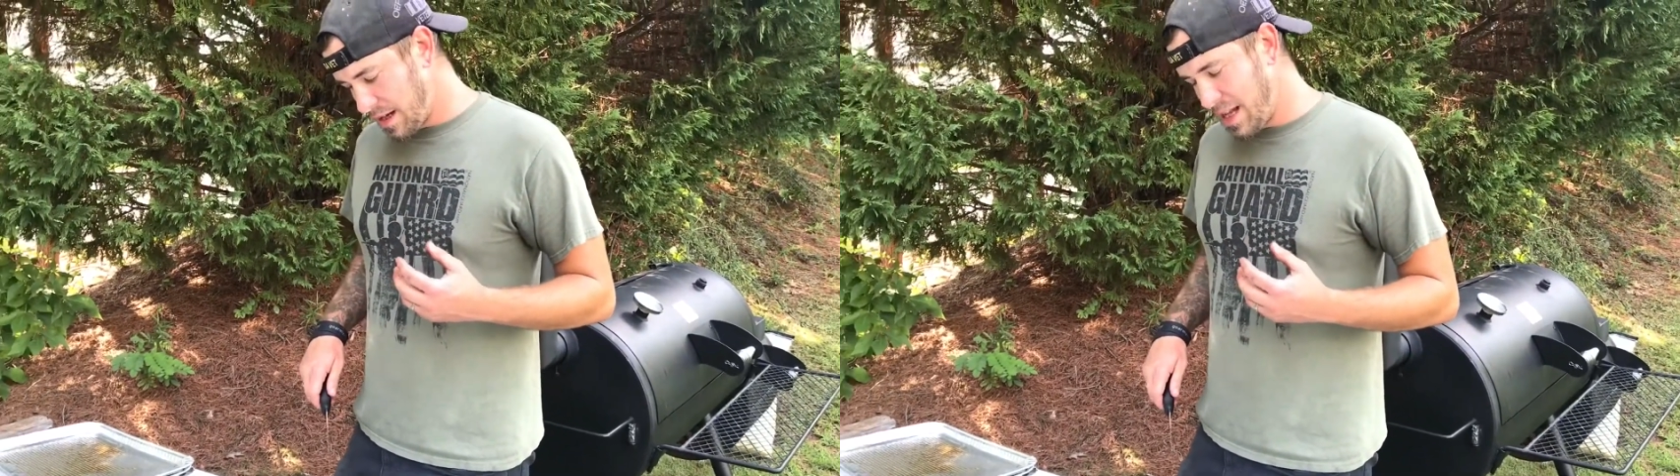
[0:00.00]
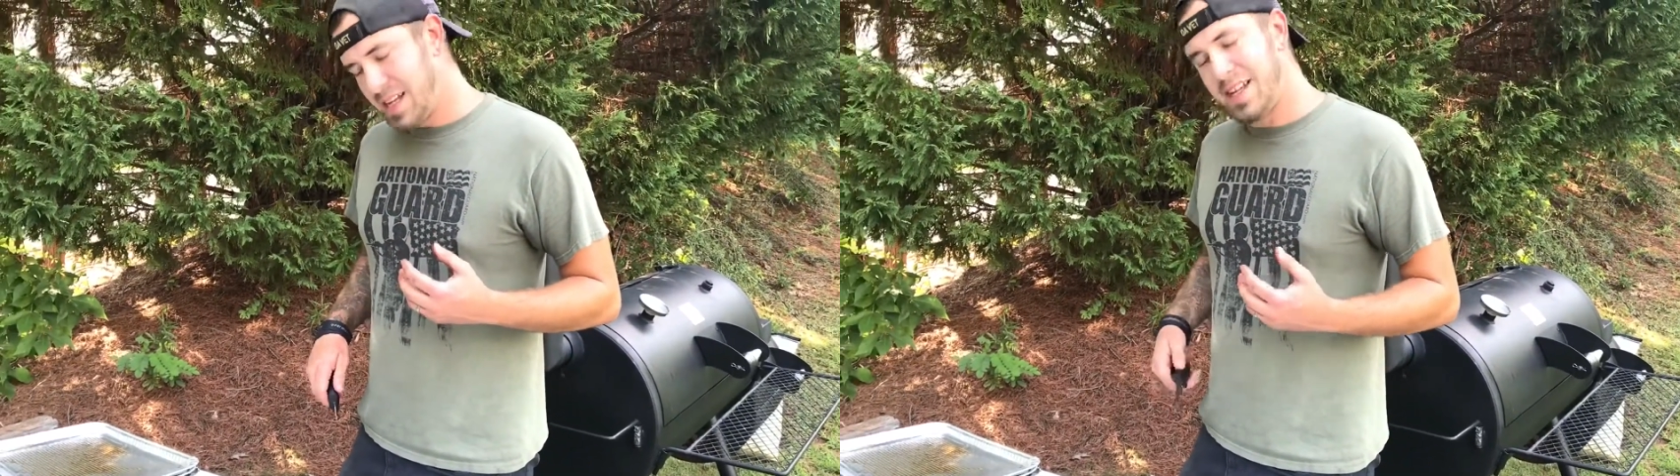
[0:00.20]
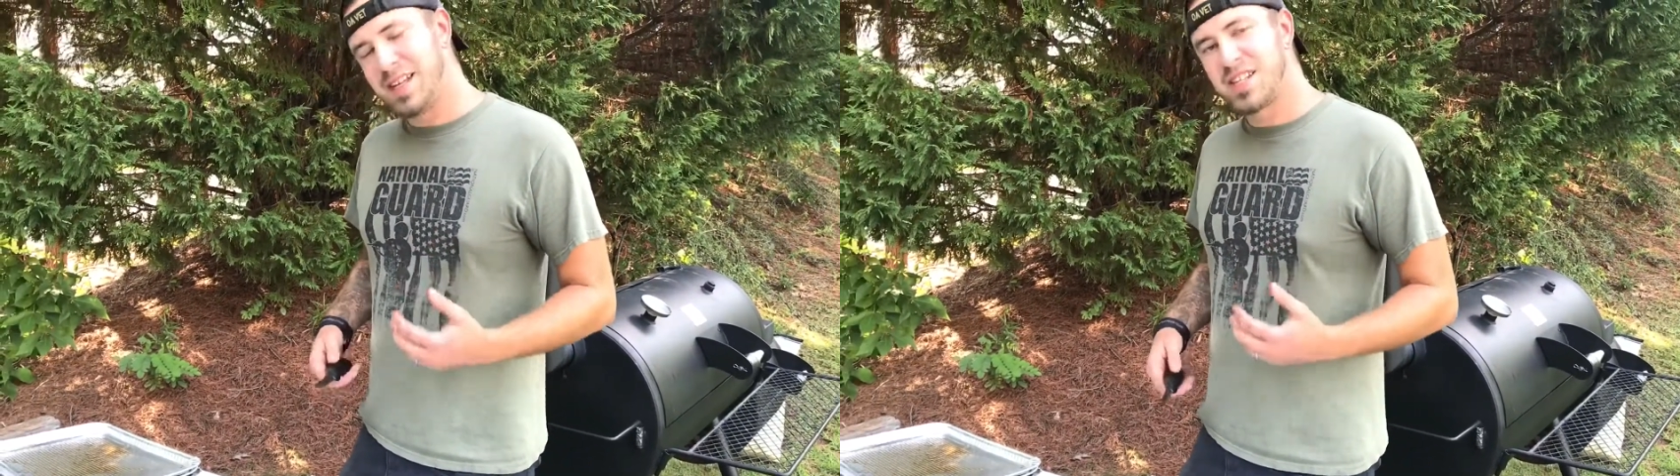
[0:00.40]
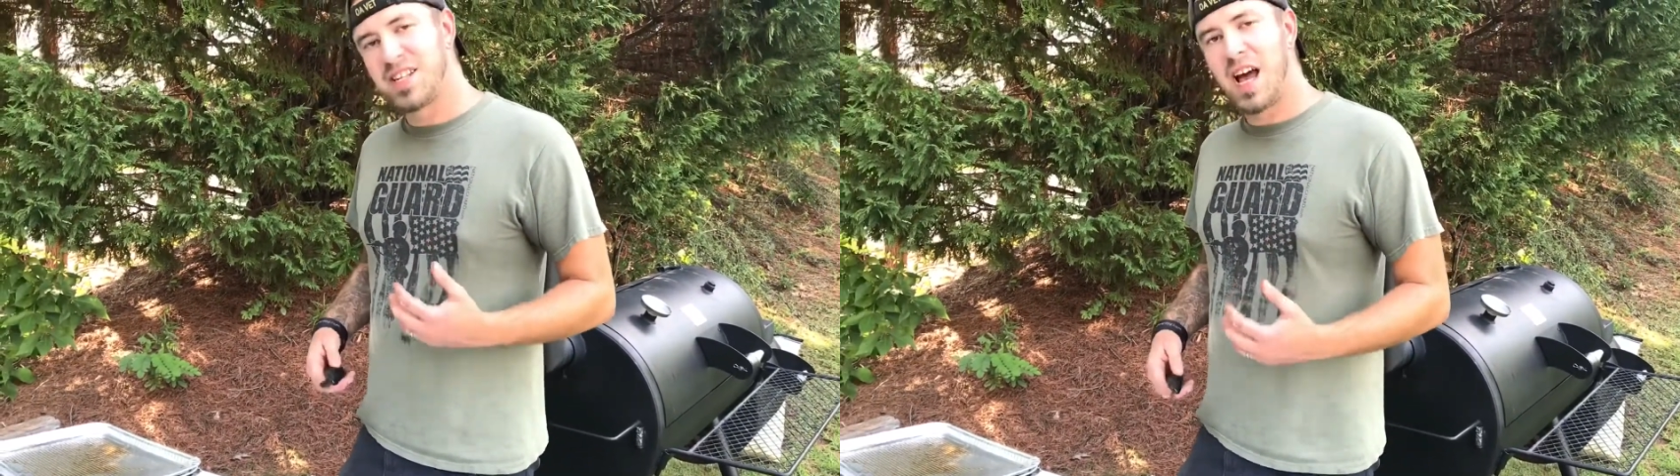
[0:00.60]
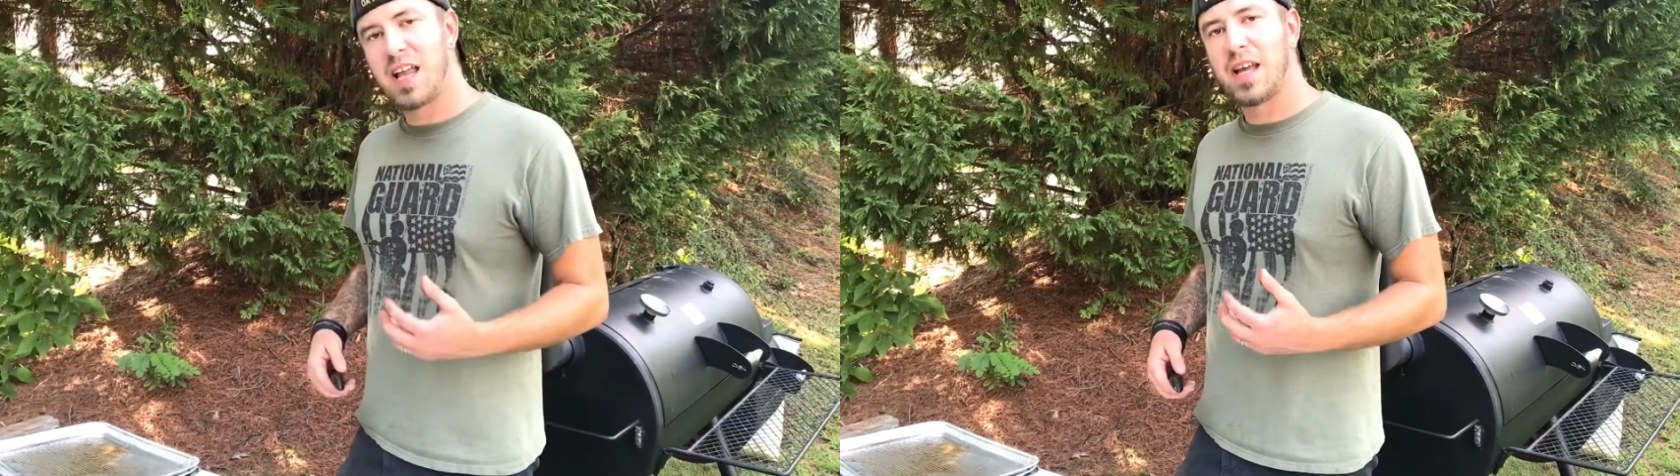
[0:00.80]
it's
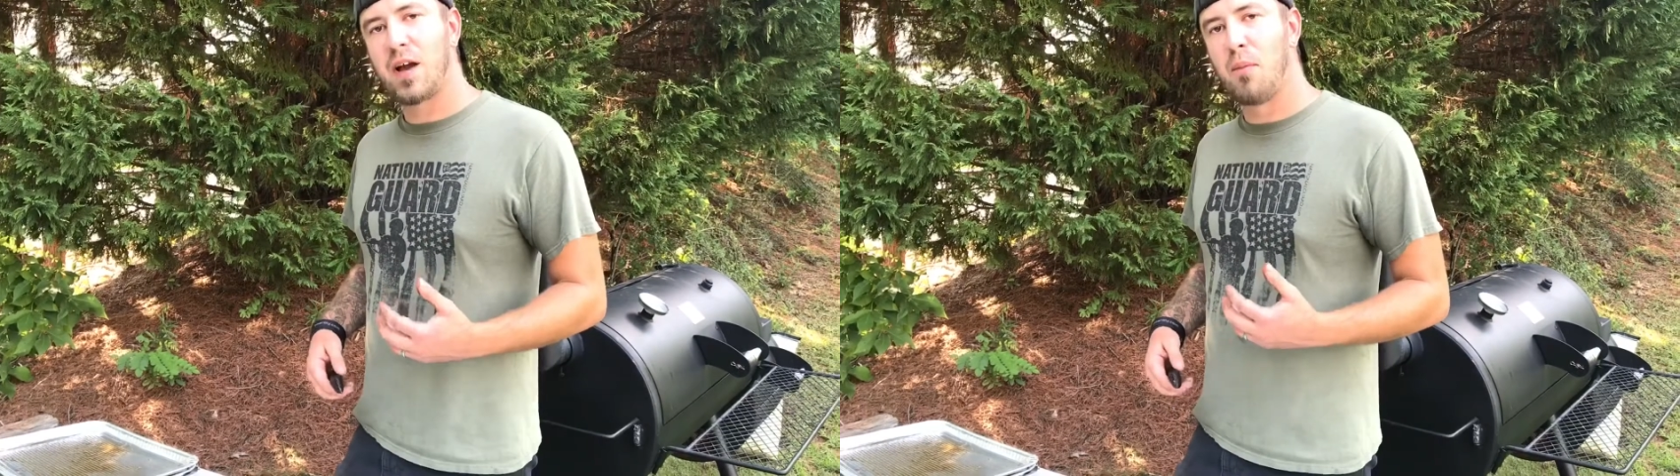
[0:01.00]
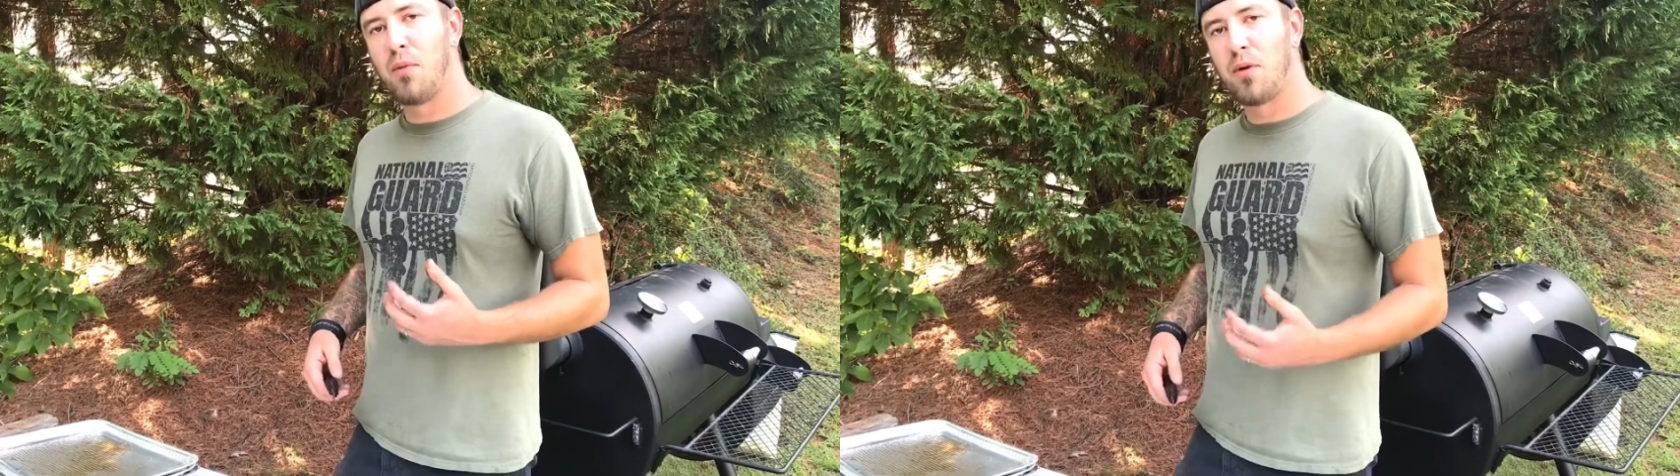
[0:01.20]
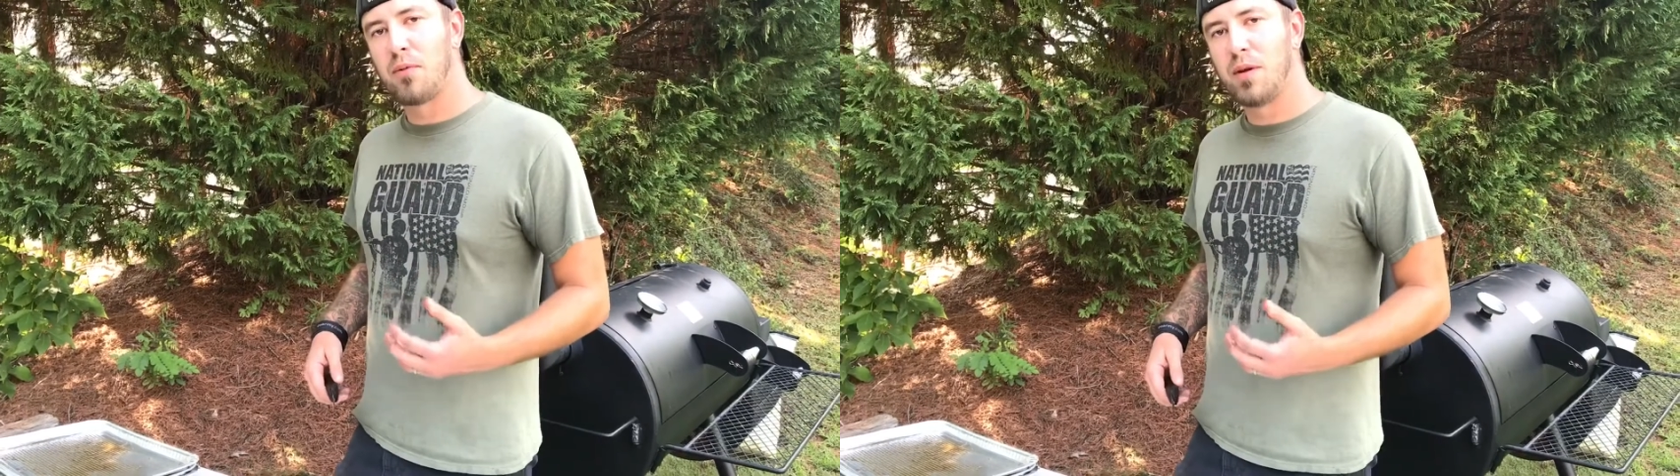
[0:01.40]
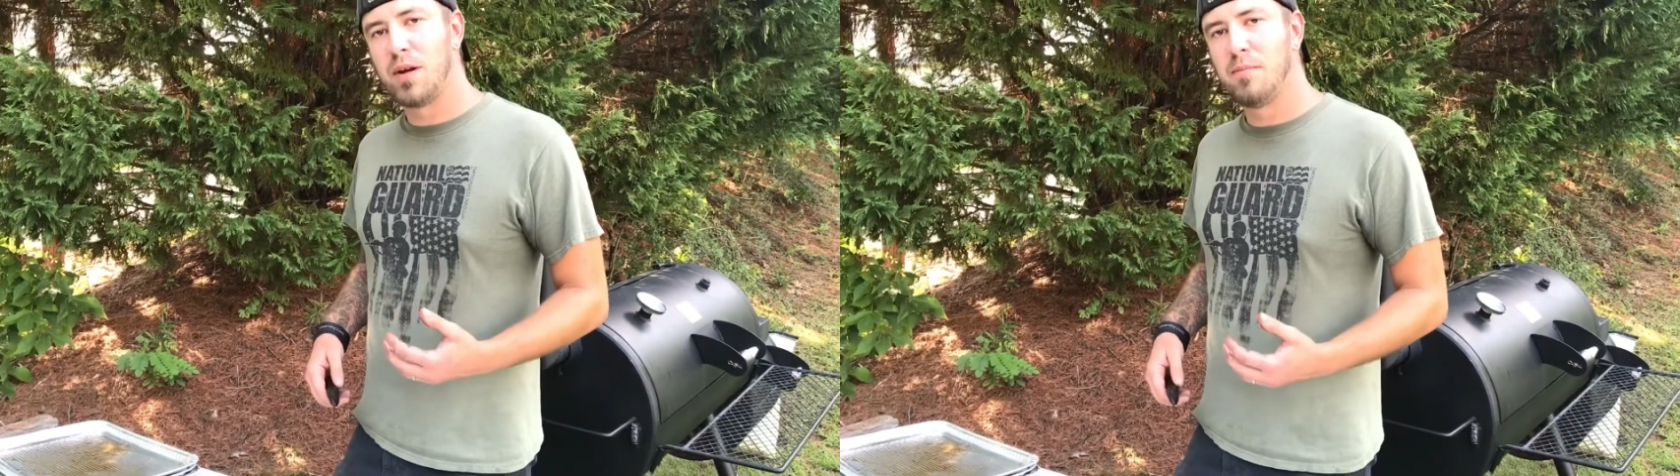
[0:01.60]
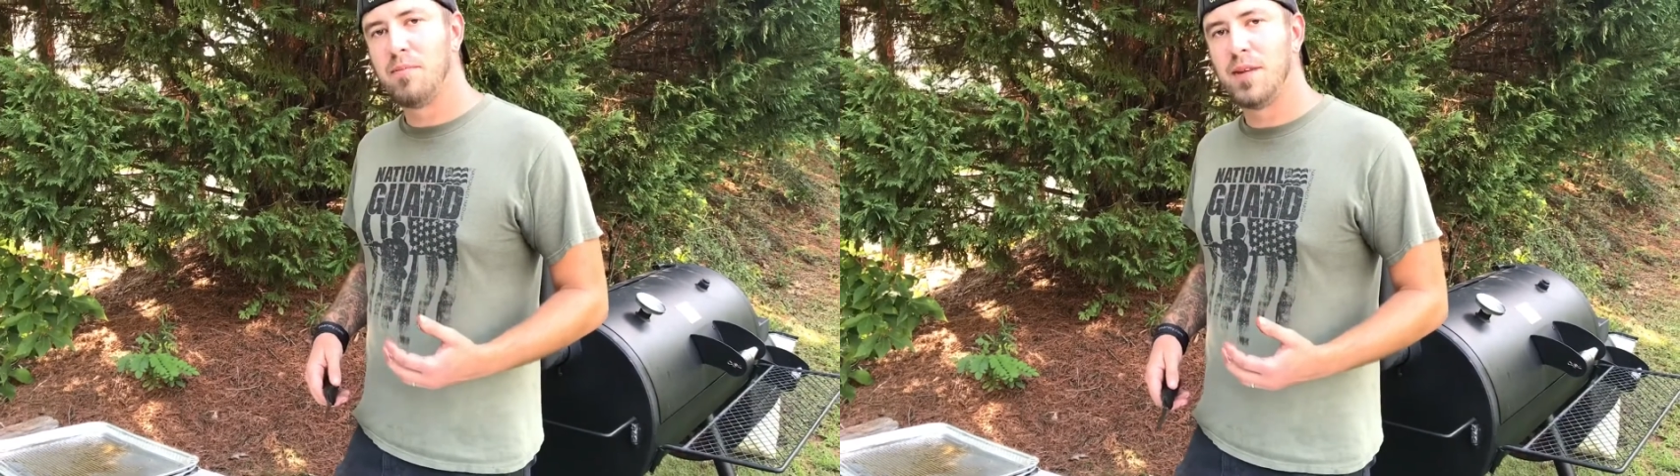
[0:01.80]
not like a pork rib